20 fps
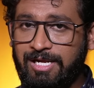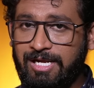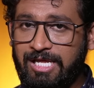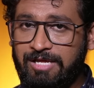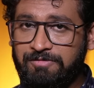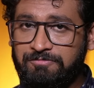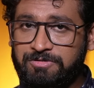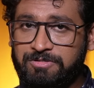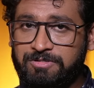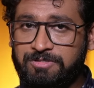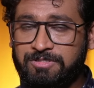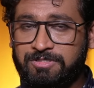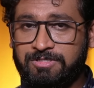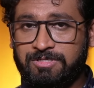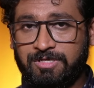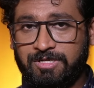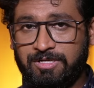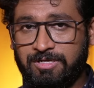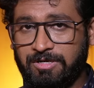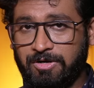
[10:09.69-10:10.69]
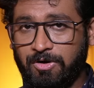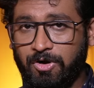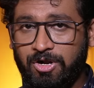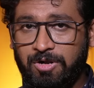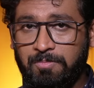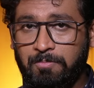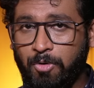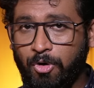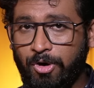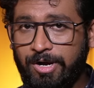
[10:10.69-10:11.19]
leaves
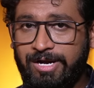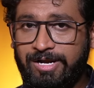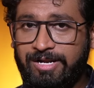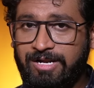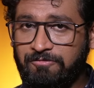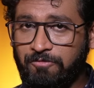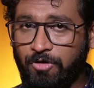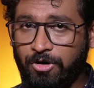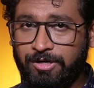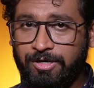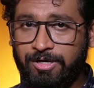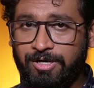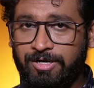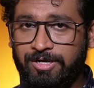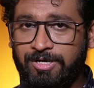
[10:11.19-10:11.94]
all boiled in a water.